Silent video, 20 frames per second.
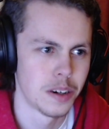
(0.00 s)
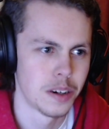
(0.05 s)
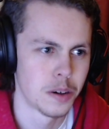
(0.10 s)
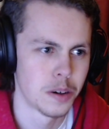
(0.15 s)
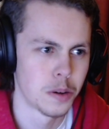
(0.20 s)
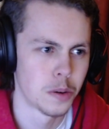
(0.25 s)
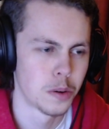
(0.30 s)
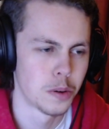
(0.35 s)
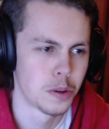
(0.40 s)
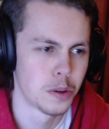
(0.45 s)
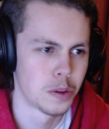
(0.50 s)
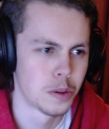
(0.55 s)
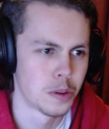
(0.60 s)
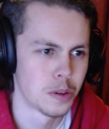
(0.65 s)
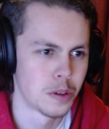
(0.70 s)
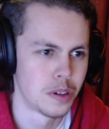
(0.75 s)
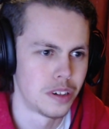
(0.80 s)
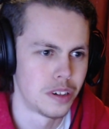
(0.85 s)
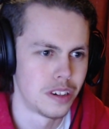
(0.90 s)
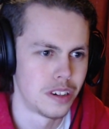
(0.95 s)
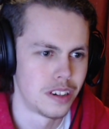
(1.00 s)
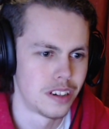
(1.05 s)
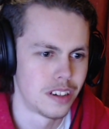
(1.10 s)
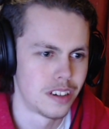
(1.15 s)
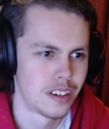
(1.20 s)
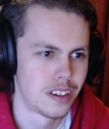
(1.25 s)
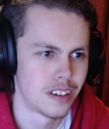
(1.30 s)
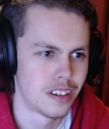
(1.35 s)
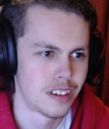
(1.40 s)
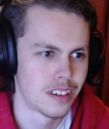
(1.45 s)
or...
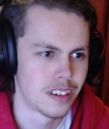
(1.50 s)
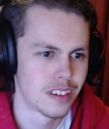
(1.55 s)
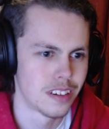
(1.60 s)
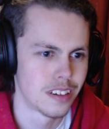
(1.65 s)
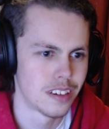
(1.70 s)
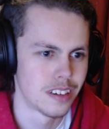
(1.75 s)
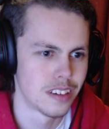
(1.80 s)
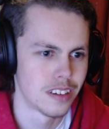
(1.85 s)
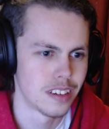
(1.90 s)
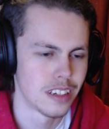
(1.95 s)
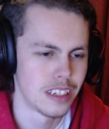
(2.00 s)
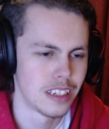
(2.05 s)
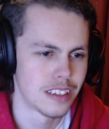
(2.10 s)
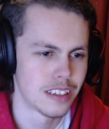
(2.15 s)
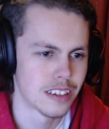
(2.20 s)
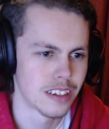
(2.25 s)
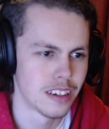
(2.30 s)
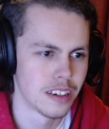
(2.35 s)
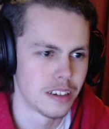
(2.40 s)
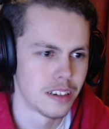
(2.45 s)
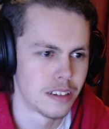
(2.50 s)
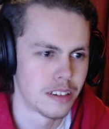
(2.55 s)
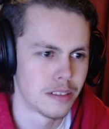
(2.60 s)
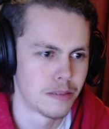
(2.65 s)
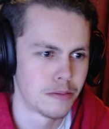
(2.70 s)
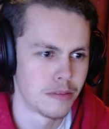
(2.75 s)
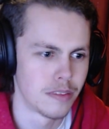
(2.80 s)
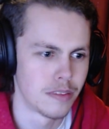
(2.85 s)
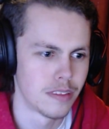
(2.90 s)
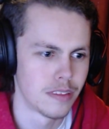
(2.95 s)
he's gonna
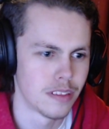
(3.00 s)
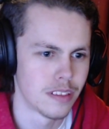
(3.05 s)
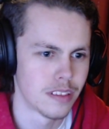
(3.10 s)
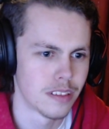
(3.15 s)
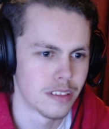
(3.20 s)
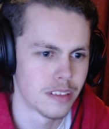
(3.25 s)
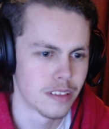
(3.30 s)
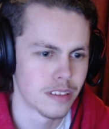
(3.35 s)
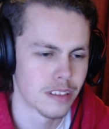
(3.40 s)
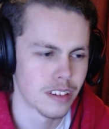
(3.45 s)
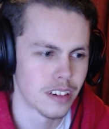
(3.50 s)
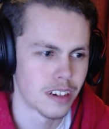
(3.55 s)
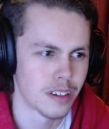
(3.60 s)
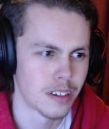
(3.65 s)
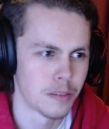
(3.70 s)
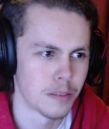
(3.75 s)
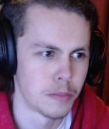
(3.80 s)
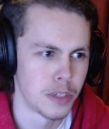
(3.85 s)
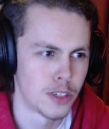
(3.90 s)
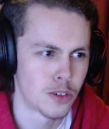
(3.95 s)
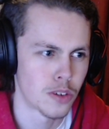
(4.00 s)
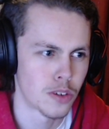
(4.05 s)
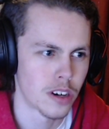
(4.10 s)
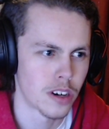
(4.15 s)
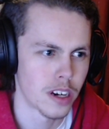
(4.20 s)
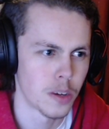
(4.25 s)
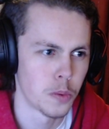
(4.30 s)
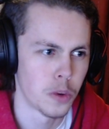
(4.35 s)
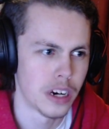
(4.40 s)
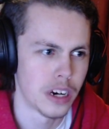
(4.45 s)

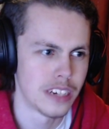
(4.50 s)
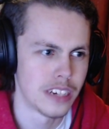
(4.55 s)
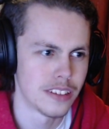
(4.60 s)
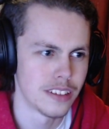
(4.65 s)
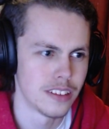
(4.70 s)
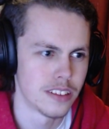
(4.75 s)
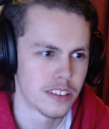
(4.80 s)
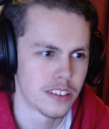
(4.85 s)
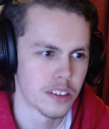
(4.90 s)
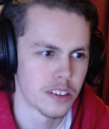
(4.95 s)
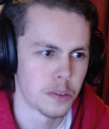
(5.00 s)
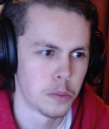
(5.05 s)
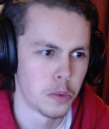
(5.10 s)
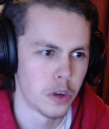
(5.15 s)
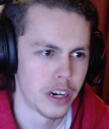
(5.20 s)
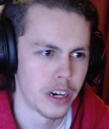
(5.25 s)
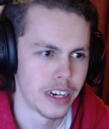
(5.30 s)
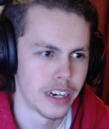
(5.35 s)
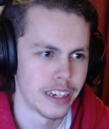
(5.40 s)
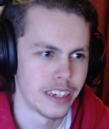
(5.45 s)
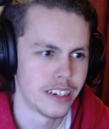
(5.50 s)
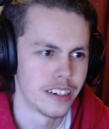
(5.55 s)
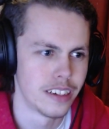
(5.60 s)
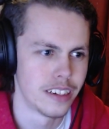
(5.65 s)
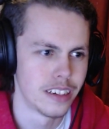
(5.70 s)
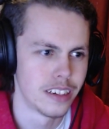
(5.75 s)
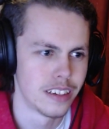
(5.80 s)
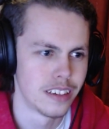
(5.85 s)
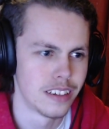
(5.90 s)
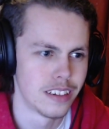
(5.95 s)
betray Wes in some way.
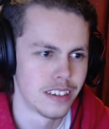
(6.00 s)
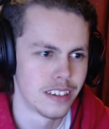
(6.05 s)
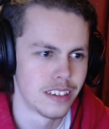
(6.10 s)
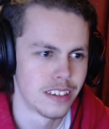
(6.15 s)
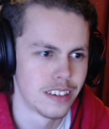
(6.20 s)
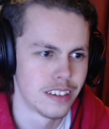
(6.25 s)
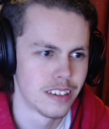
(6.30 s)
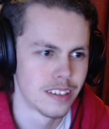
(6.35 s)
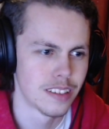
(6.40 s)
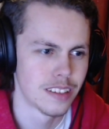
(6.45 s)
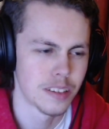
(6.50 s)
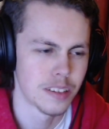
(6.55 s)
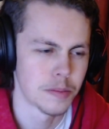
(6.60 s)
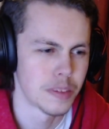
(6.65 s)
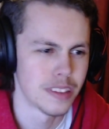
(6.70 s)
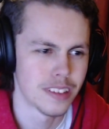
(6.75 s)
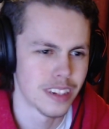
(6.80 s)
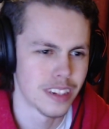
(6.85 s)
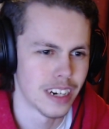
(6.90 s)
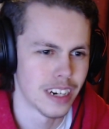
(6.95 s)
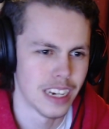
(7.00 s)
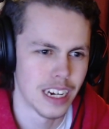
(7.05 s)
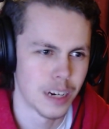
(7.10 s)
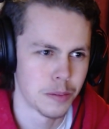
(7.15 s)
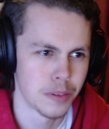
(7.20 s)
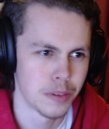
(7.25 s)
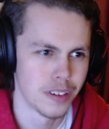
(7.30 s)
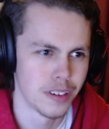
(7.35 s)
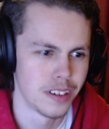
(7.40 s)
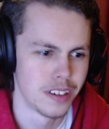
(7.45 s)
Something's gonna
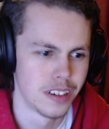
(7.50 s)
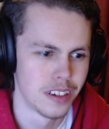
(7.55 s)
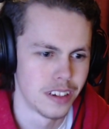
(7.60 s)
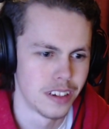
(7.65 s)
happen.